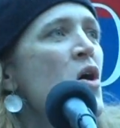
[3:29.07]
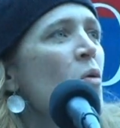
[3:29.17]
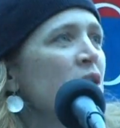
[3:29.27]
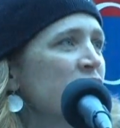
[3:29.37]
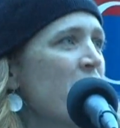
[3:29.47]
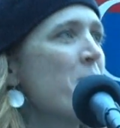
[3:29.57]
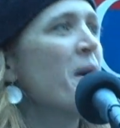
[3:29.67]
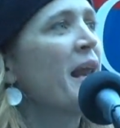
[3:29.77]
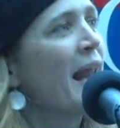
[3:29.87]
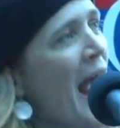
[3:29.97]
with
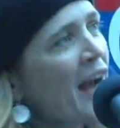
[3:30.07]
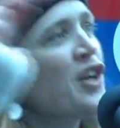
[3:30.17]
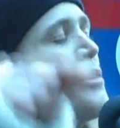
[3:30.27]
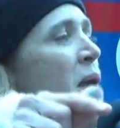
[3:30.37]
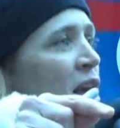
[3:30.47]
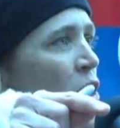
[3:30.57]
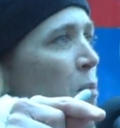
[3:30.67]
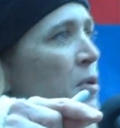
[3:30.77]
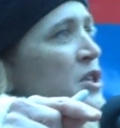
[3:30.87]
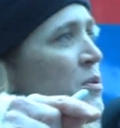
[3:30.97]
somebody and actually make your
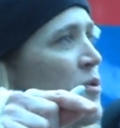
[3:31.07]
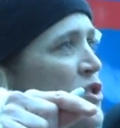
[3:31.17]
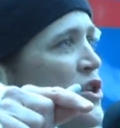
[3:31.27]
principles